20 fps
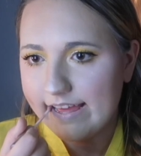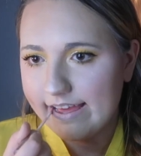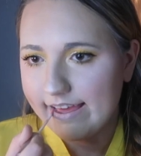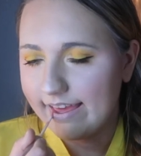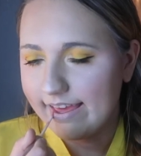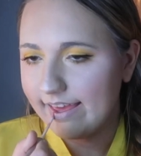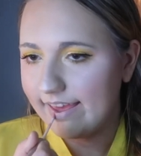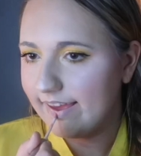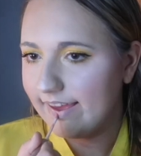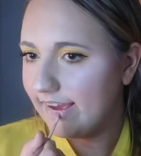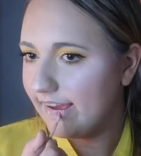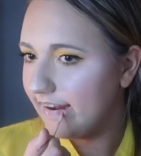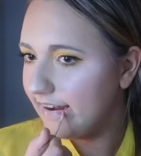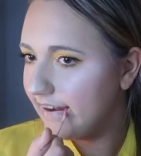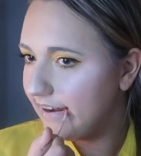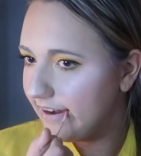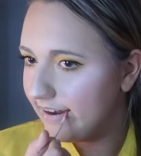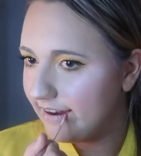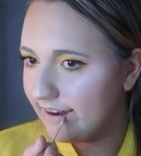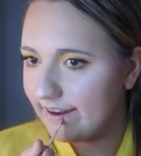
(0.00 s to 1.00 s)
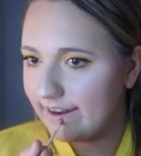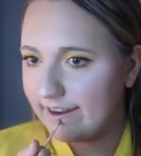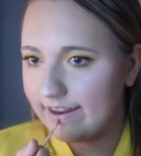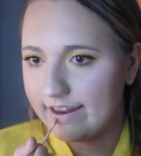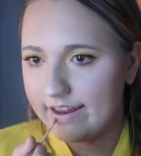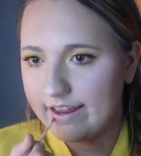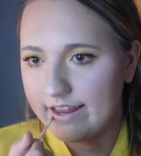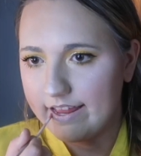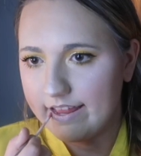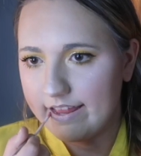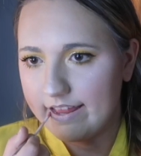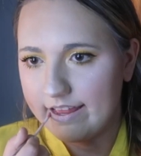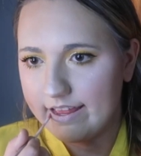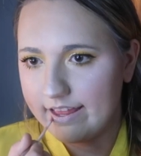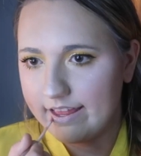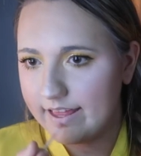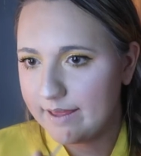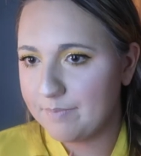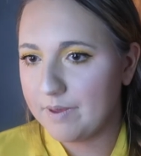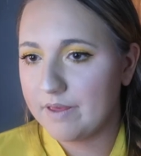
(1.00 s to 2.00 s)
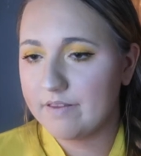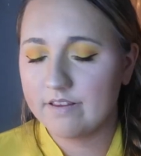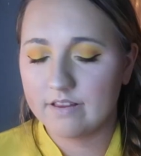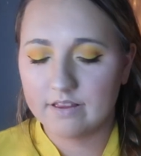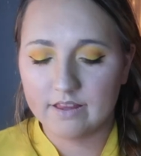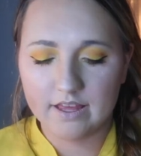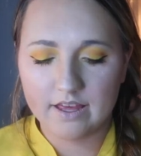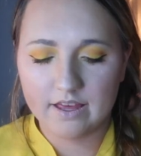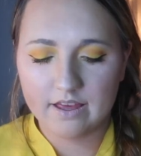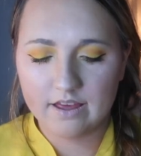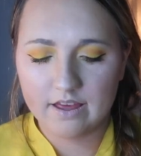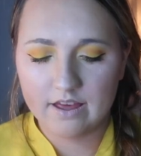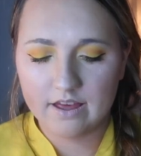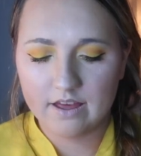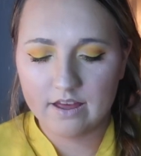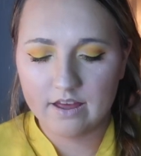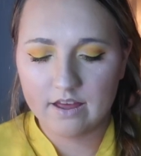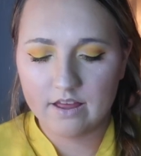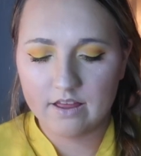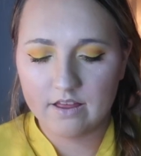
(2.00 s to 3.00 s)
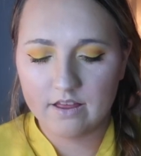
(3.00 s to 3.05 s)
and basically